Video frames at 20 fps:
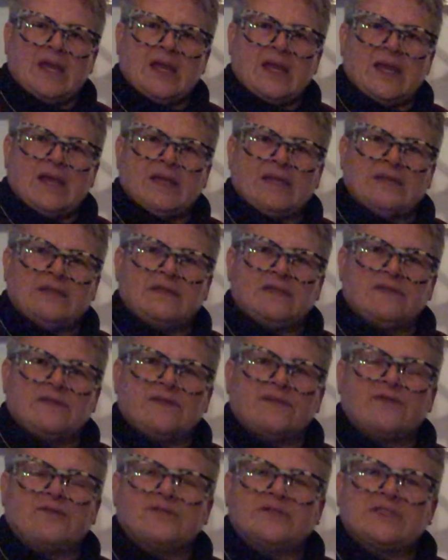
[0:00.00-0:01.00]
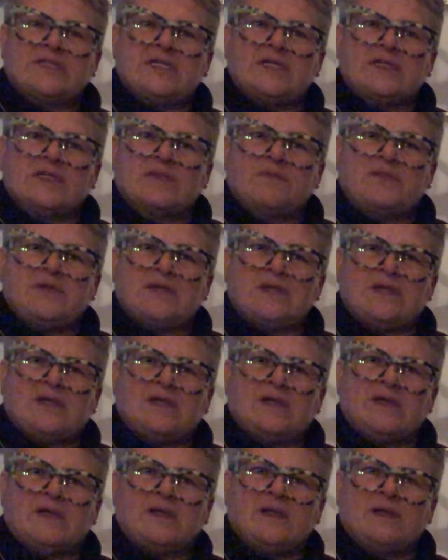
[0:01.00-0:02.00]
And the 13th
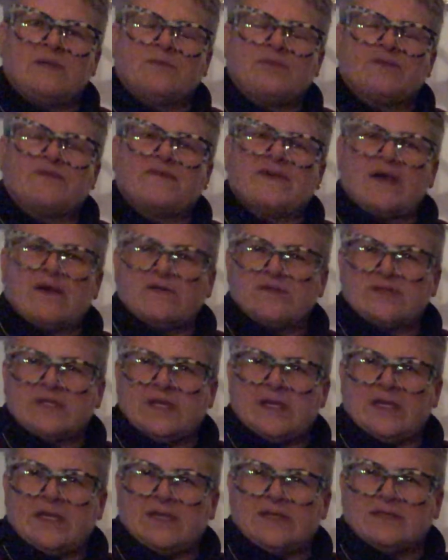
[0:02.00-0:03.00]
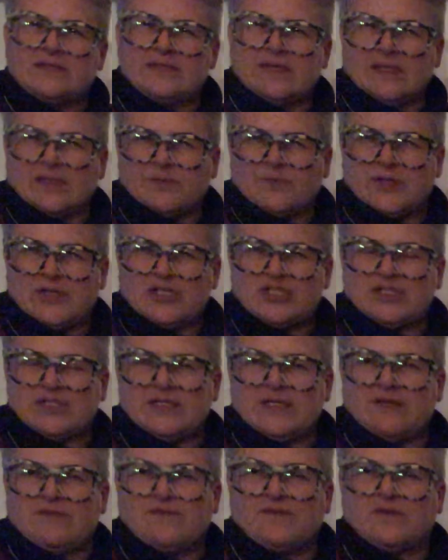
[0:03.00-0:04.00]
being a profound day, a celebration
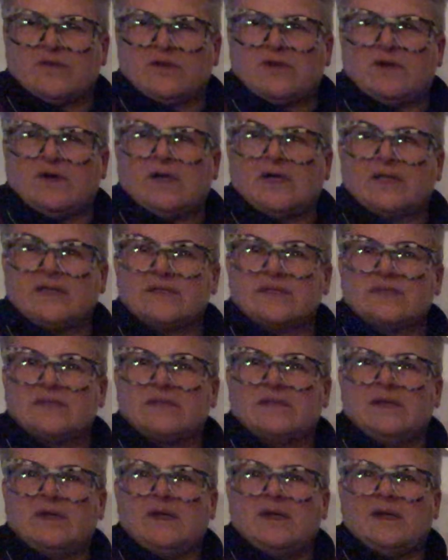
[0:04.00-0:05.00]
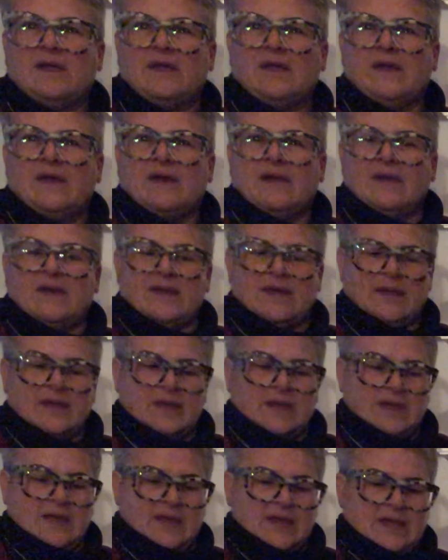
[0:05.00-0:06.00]
day for the goddess.
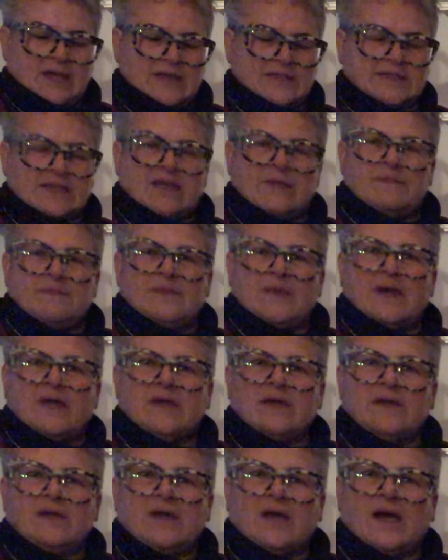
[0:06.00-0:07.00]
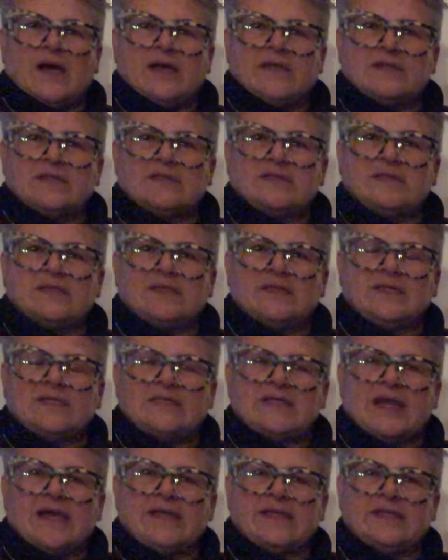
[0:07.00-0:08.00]
As I'm distilling
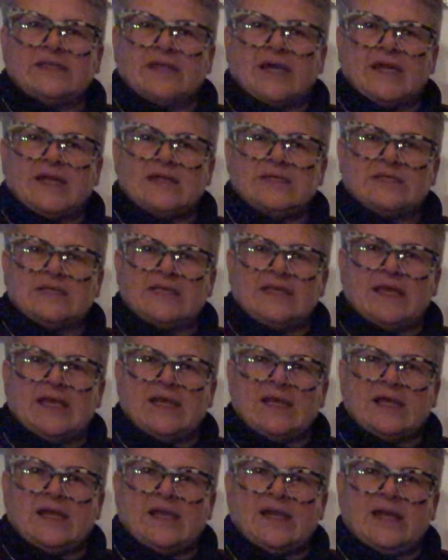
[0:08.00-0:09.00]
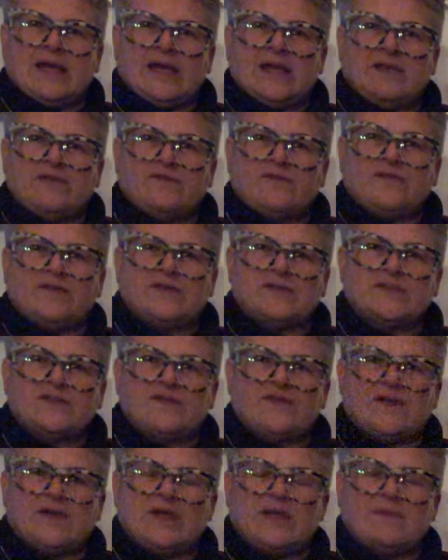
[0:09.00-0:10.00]
Dandelion today, and it feels
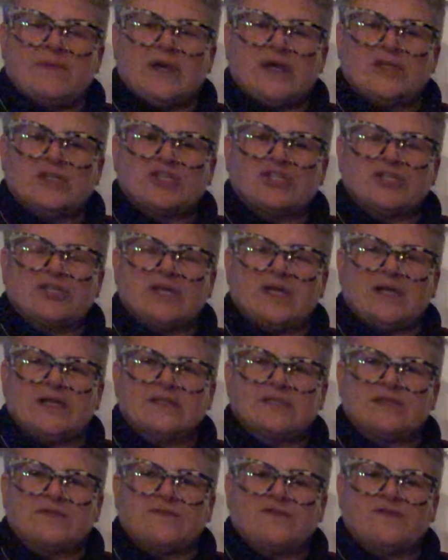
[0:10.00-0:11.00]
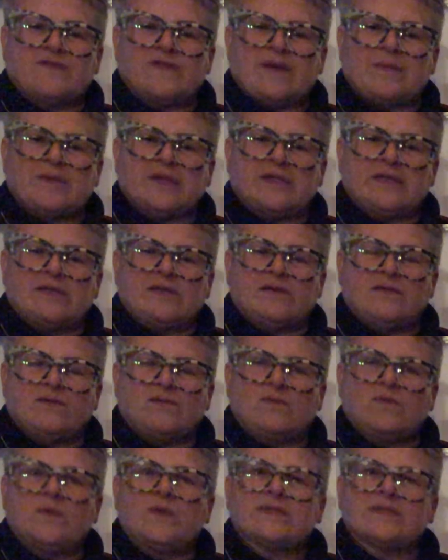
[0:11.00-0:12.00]
very much as a feminine
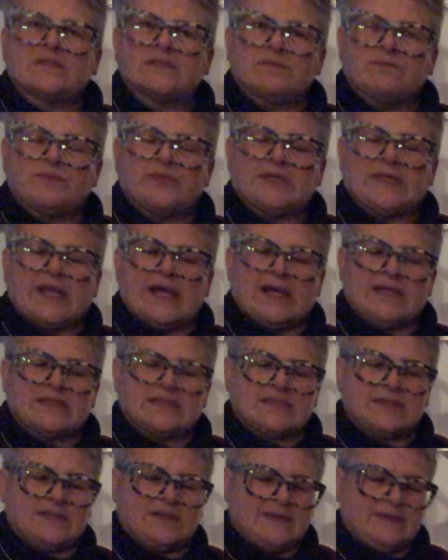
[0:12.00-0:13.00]
wisdom plant.